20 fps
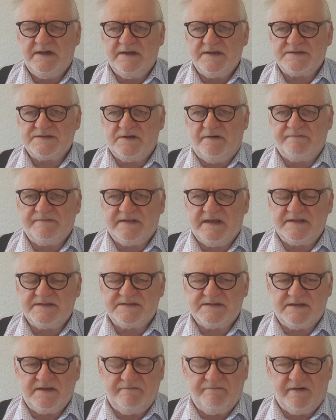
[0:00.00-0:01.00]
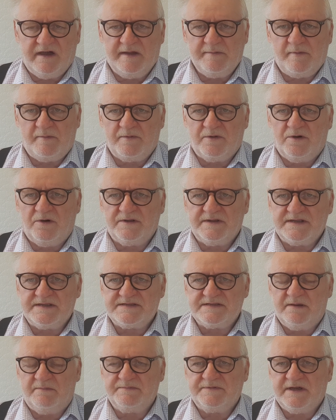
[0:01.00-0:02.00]
Soft density fiberboard is
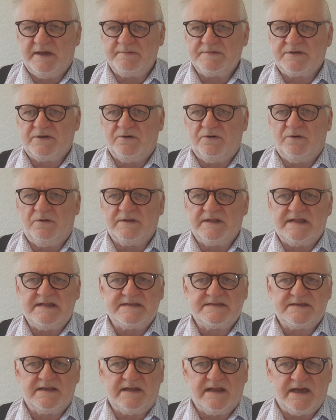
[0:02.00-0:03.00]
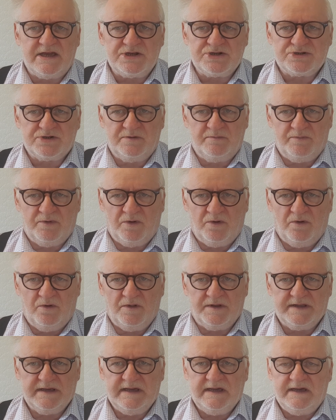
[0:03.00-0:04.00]
sometimes called insulation
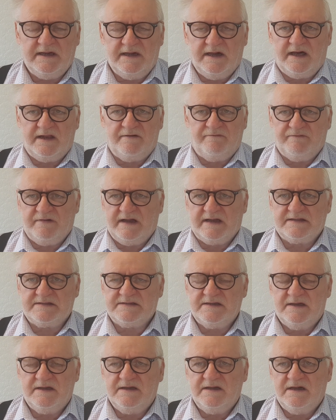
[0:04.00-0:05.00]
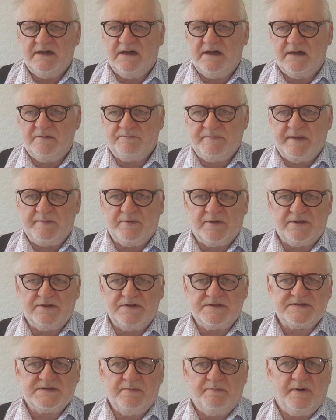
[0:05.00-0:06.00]
board, and in fact people
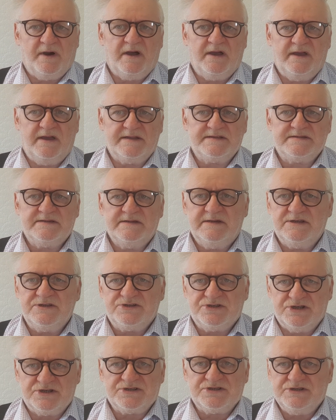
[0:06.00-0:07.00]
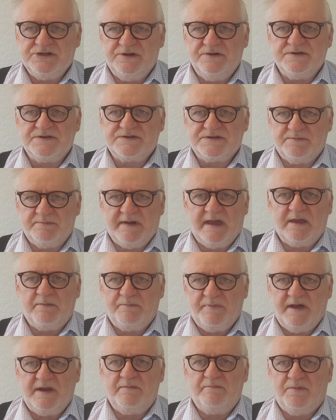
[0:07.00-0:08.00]
used to buy it just used to make
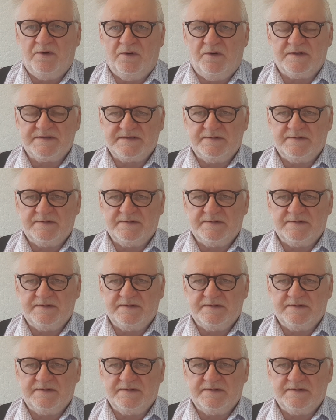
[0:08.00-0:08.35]
pin boards.